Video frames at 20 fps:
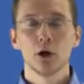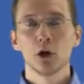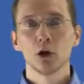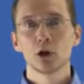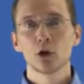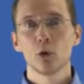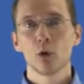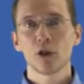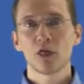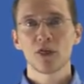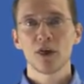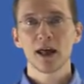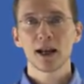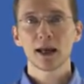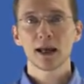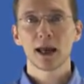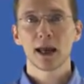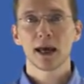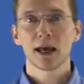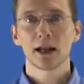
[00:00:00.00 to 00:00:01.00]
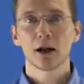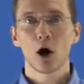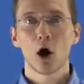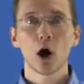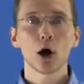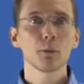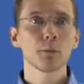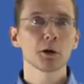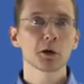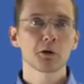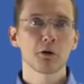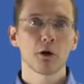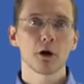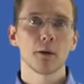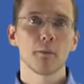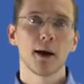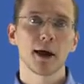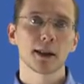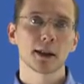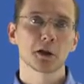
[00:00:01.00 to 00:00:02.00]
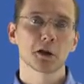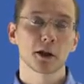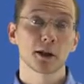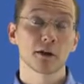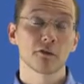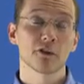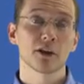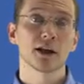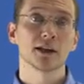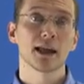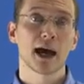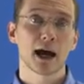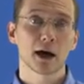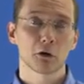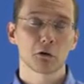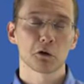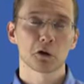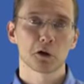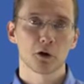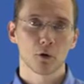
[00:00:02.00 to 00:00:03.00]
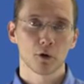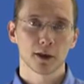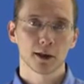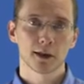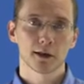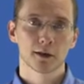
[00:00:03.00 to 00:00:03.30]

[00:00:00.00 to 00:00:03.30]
to authenticate arbitrary messages of the attacker's choice.